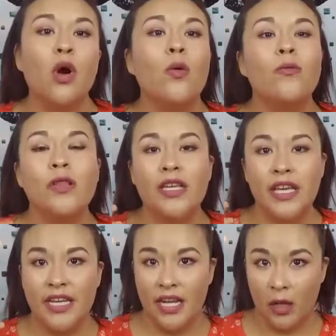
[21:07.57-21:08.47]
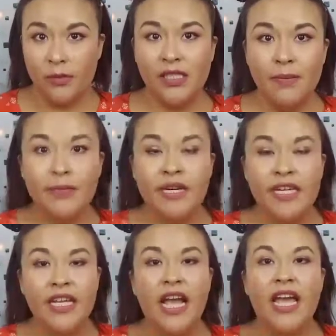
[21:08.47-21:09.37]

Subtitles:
Hopefully it helps somebody,